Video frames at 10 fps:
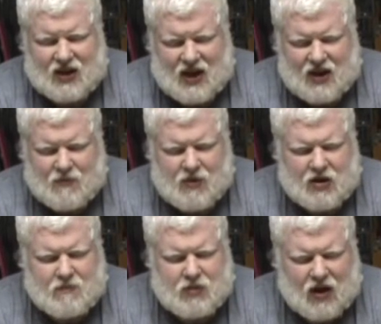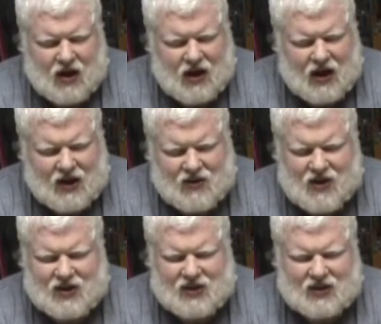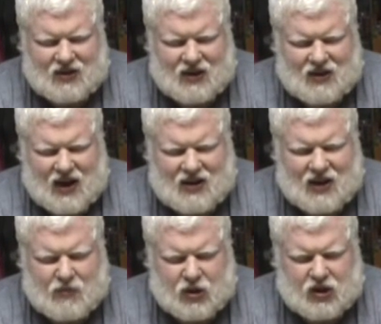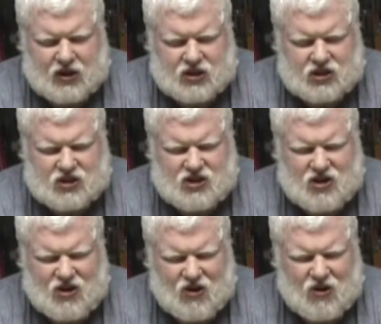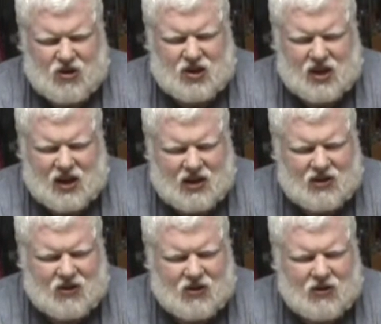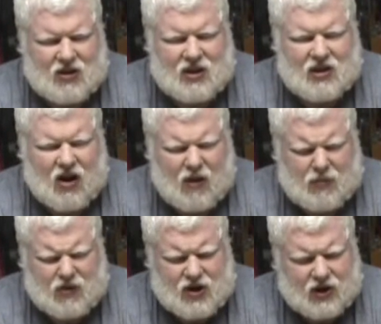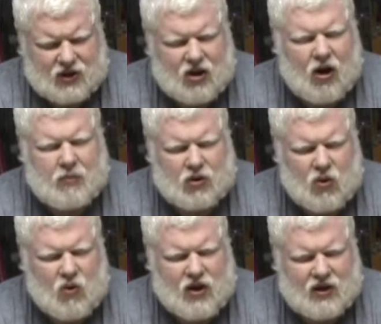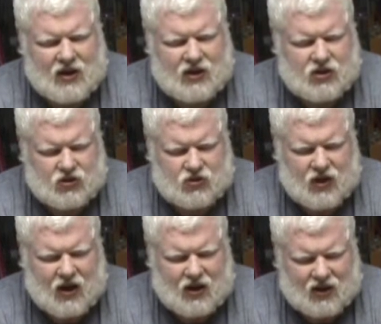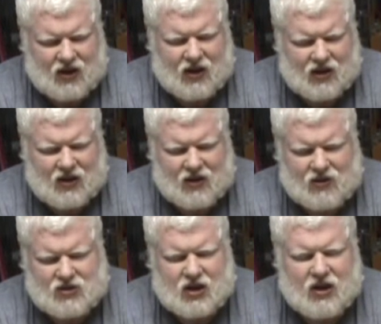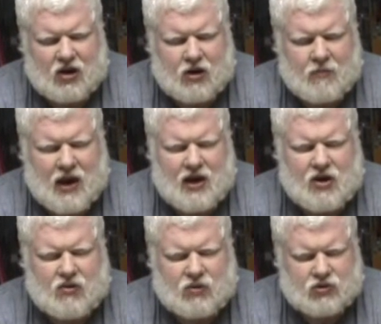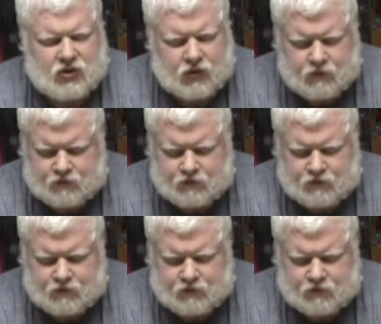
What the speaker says: ate a mud pie or anything like that, that type of thing, just earthy, coppery, copper coin-like too, yeah, like you're sucking on a penny almost.